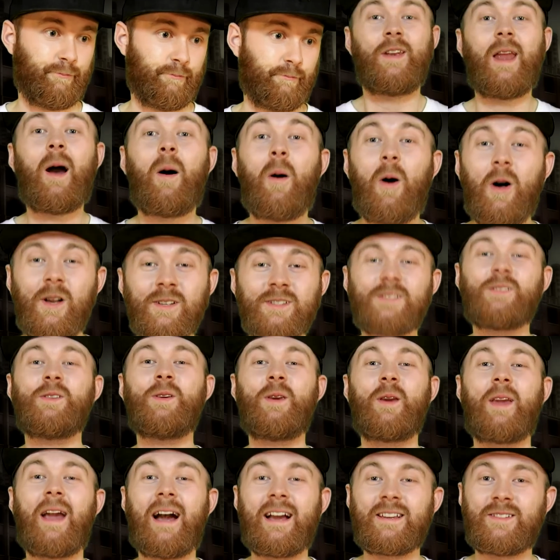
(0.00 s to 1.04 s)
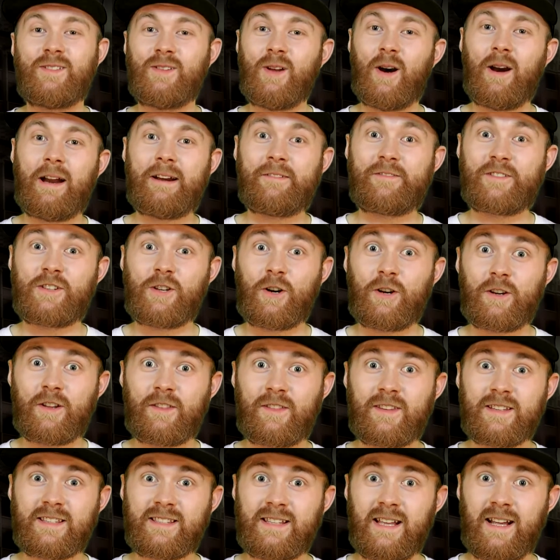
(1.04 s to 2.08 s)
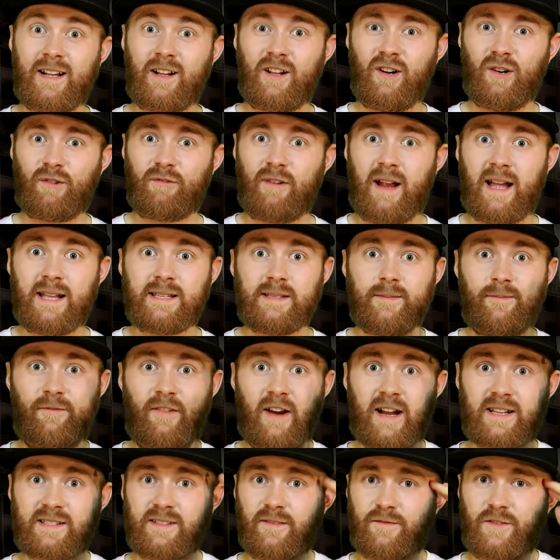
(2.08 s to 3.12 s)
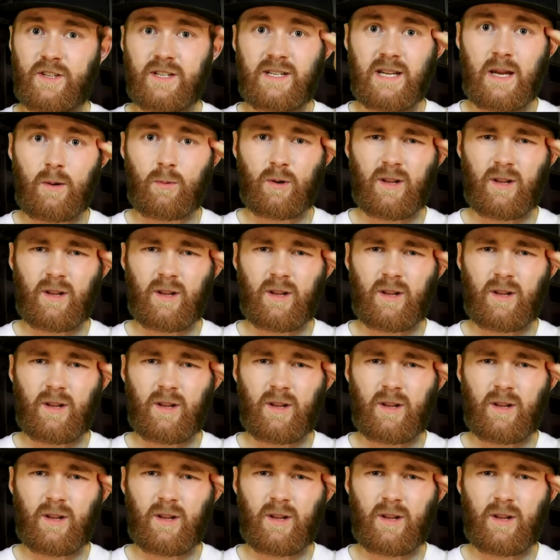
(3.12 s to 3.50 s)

Now also, you guys know I've started this thing called Random Fact of the Day,